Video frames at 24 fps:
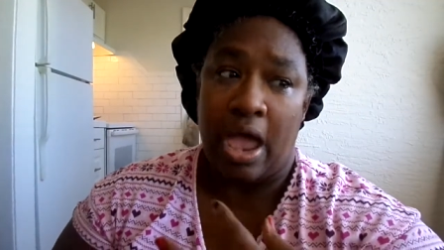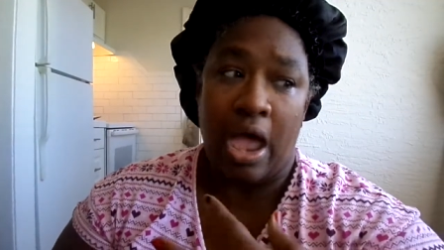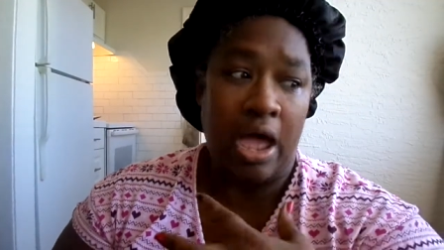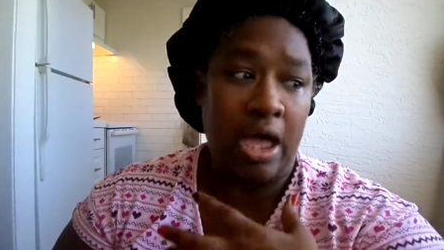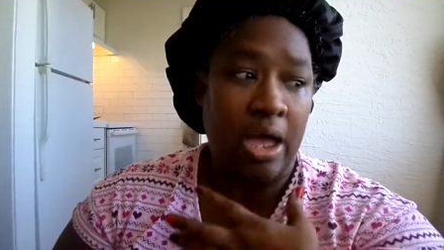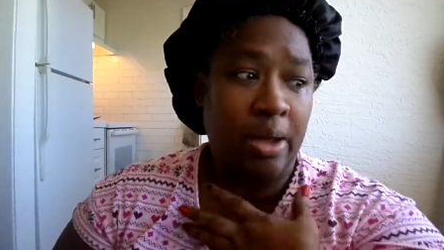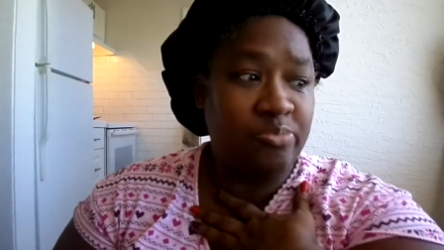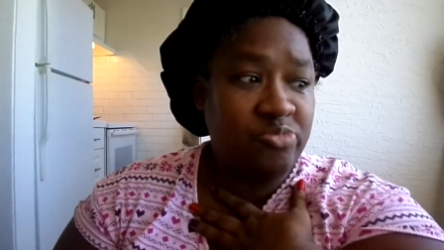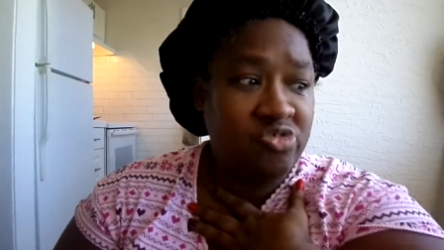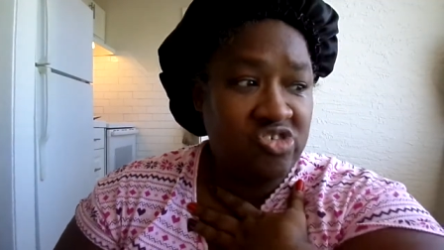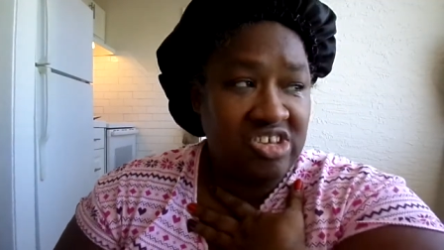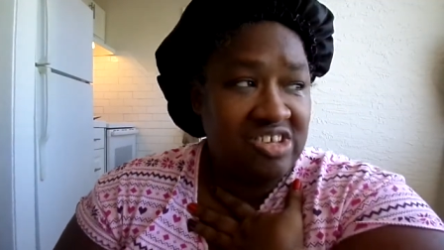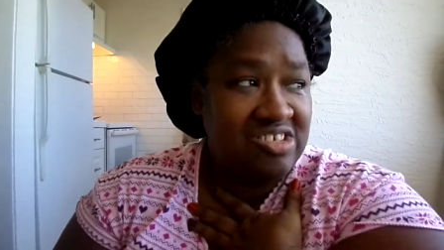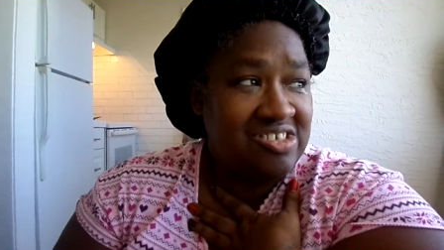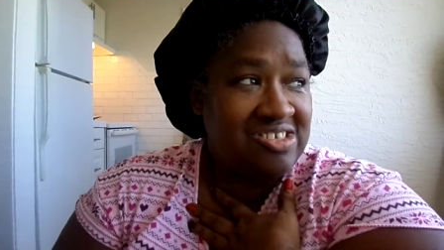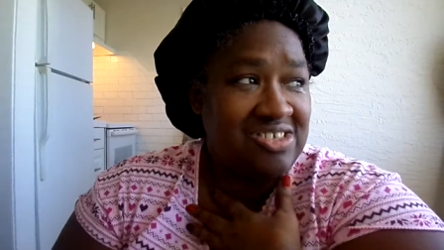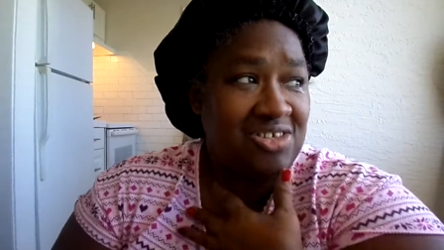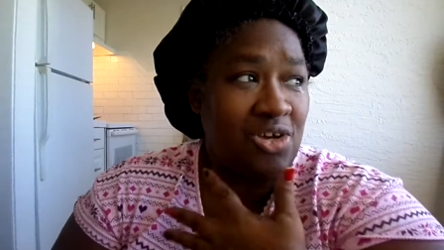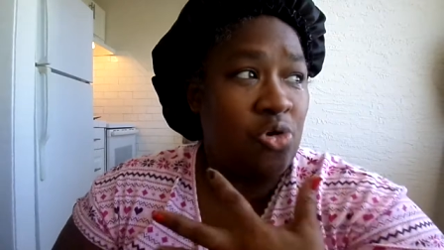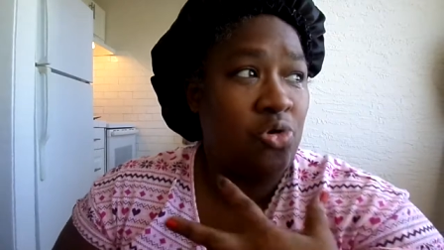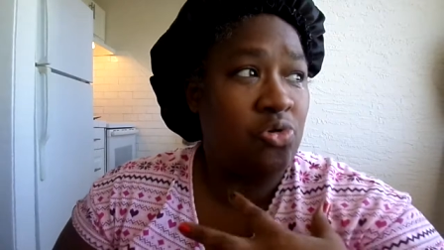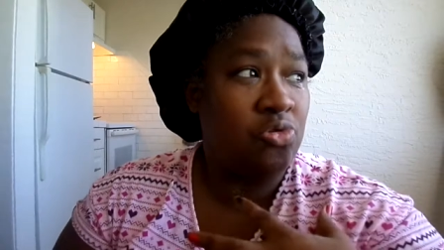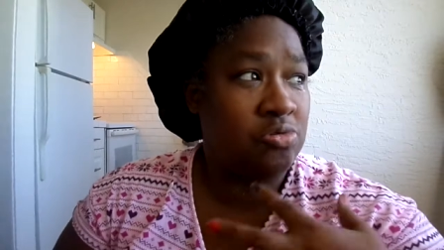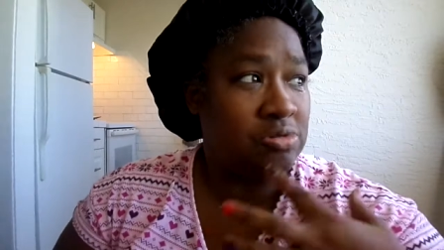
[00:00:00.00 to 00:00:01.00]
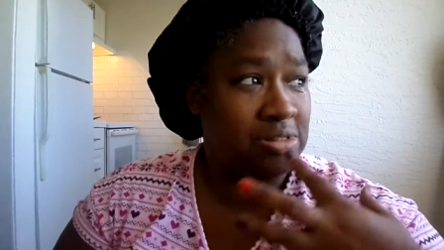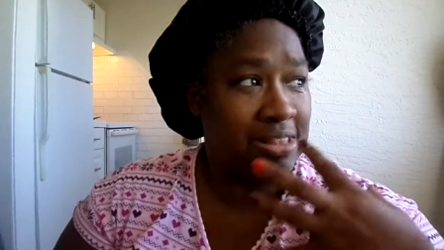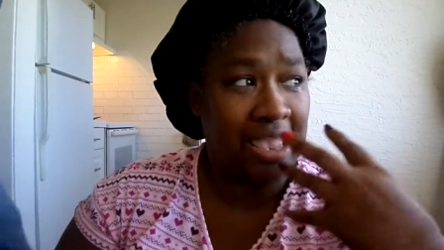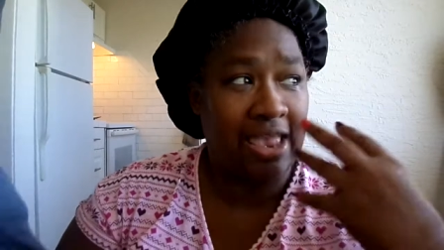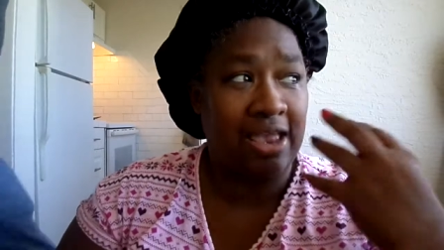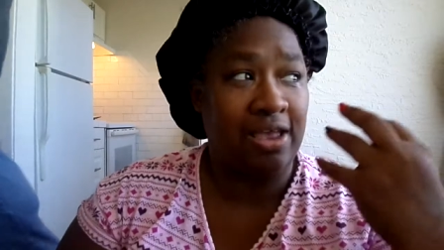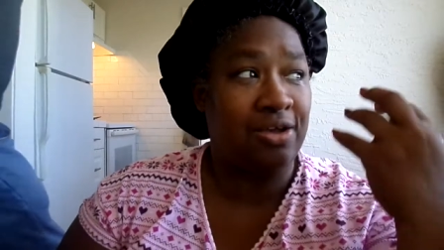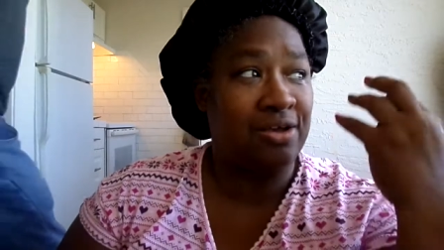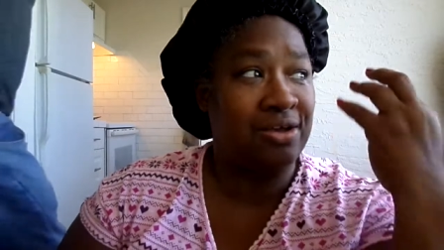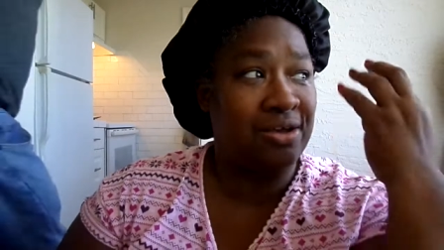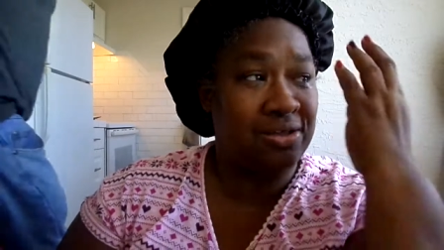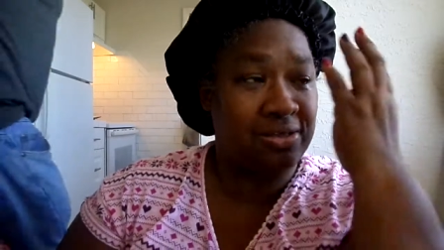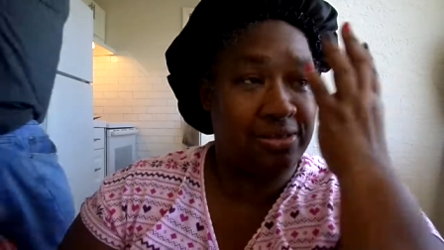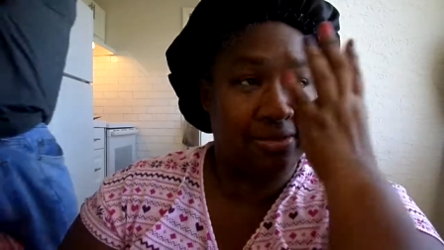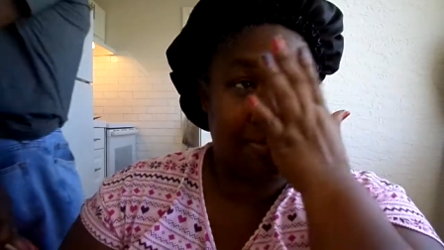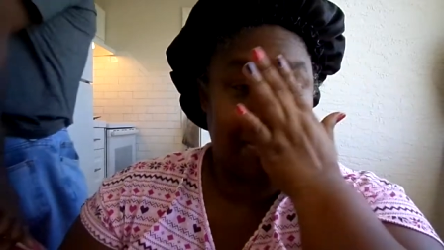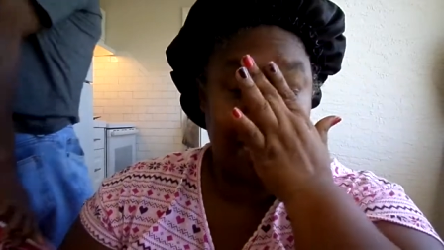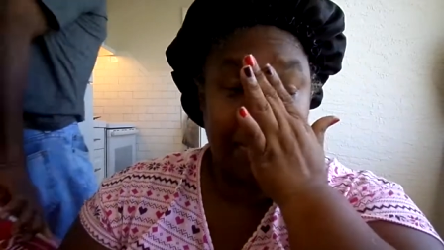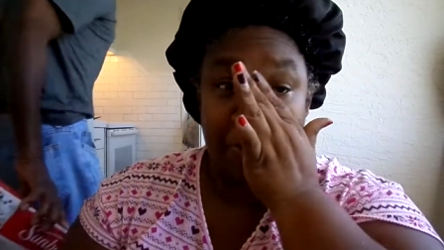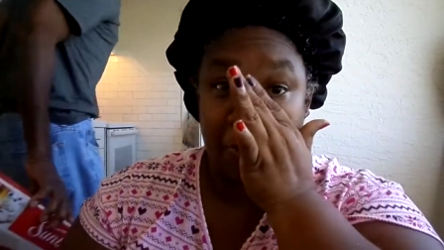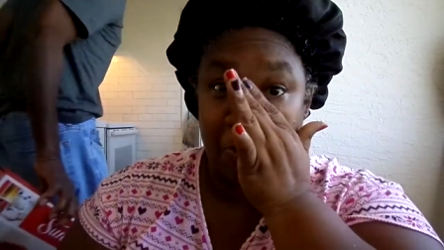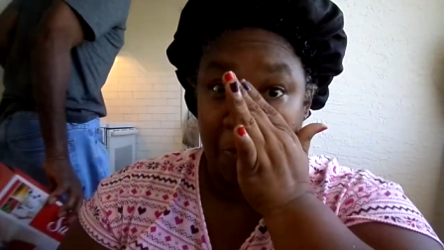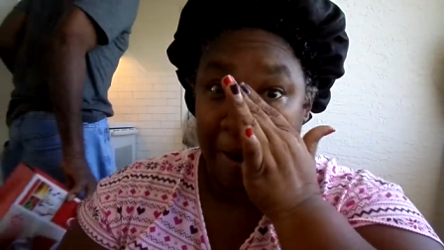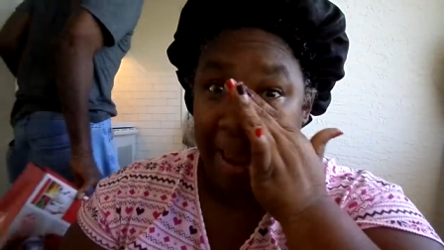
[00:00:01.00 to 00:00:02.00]
I'm just so like,
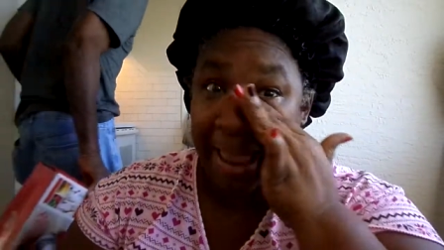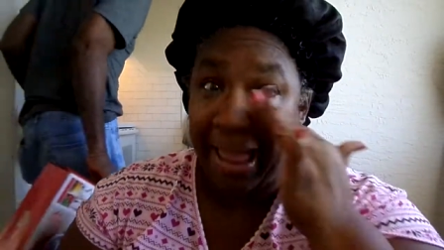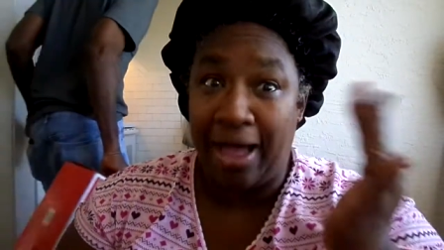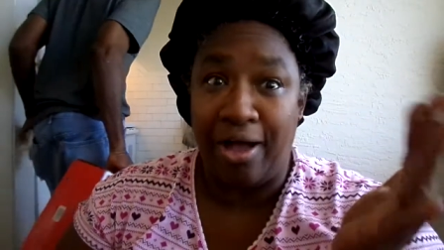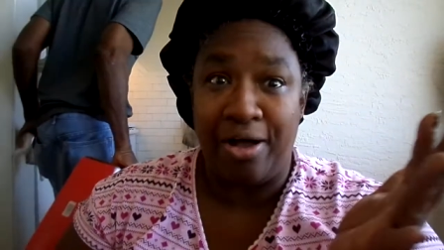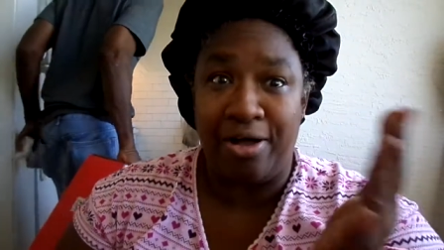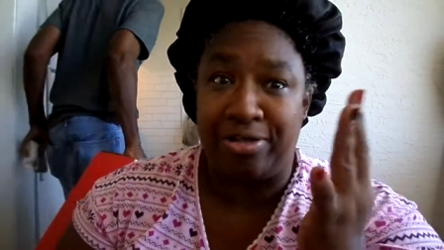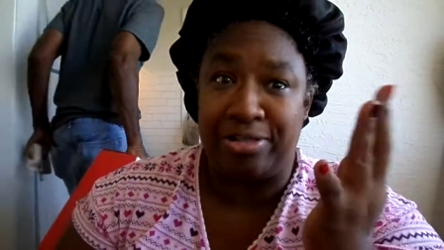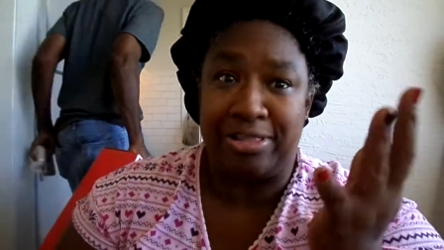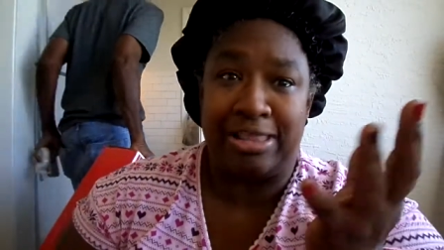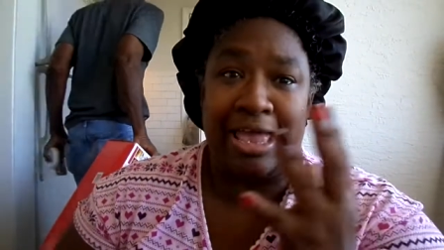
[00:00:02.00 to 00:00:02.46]
wow,